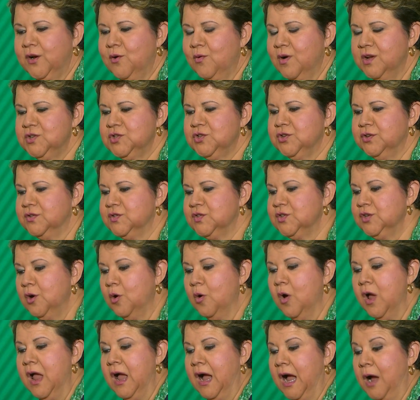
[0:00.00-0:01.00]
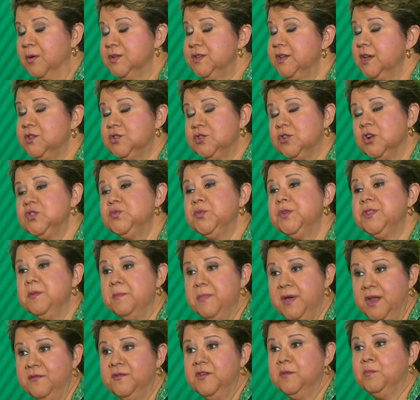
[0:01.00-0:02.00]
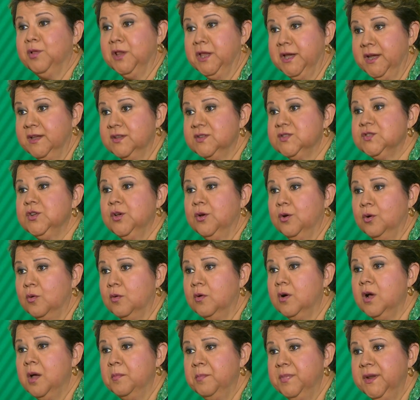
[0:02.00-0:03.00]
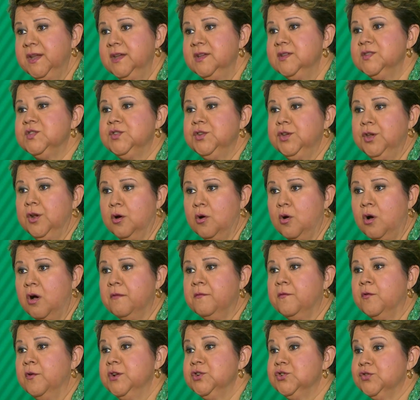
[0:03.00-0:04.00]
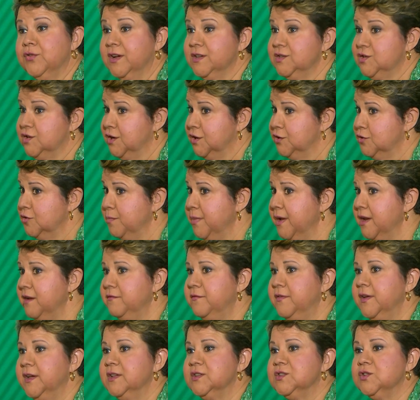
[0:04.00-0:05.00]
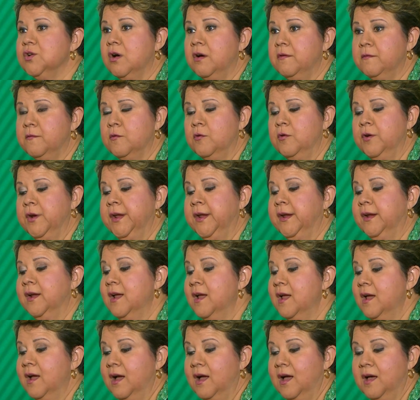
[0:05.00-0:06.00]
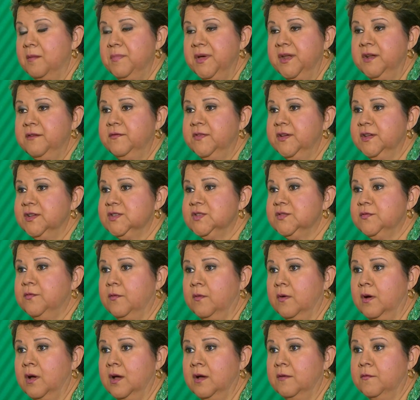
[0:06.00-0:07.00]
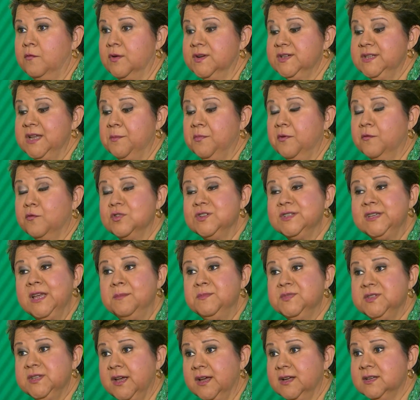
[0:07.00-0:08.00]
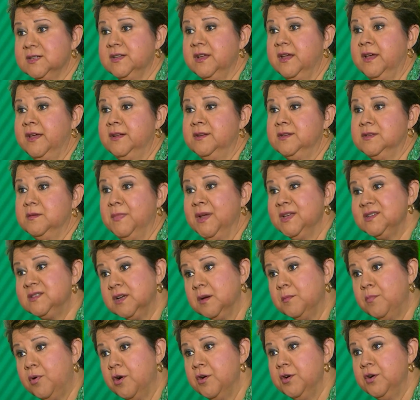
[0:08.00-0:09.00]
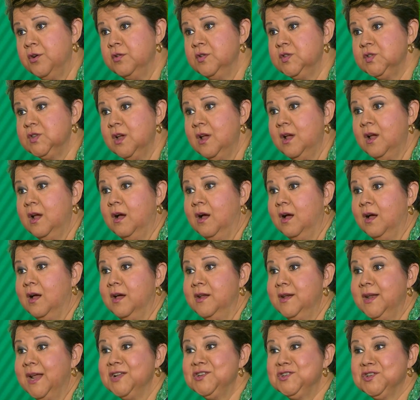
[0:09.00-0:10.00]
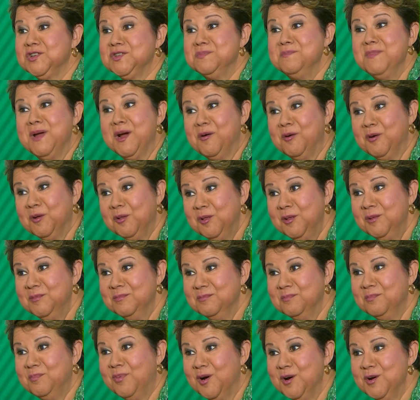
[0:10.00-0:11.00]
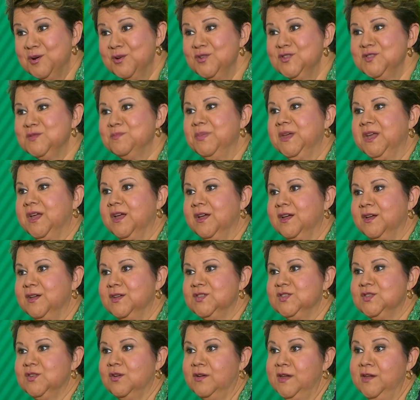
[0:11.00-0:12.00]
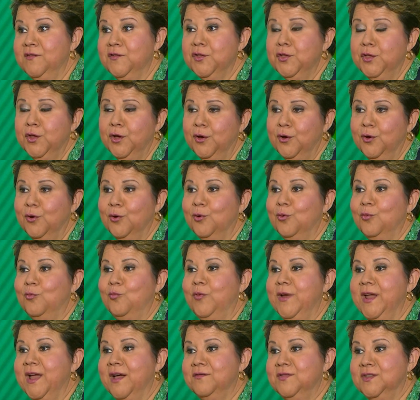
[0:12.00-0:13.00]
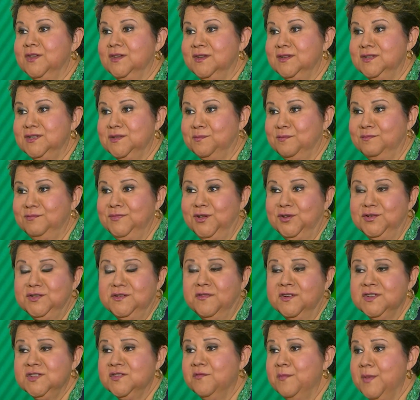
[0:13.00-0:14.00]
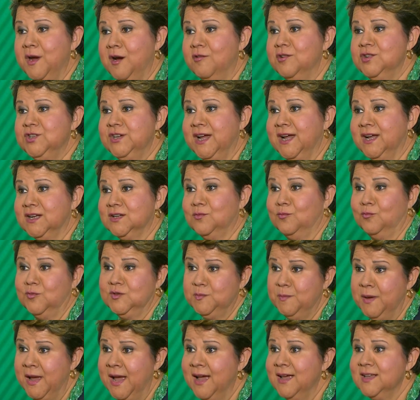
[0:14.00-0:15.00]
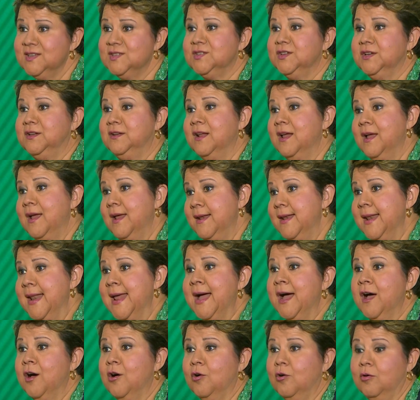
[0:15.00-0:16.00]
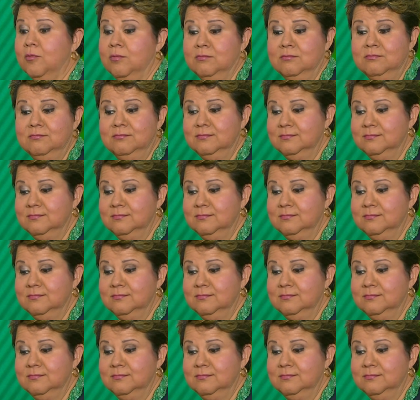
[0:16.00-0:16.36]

great question. So I would say it starts with the benefit benefit plans. So companies, you know, offering transgender benefits, offering uh, benefits, uh, for example, for same-sex and domestic partners, uh, not just marital partners, because even though we have the De Defense of Marriage Act was passed and now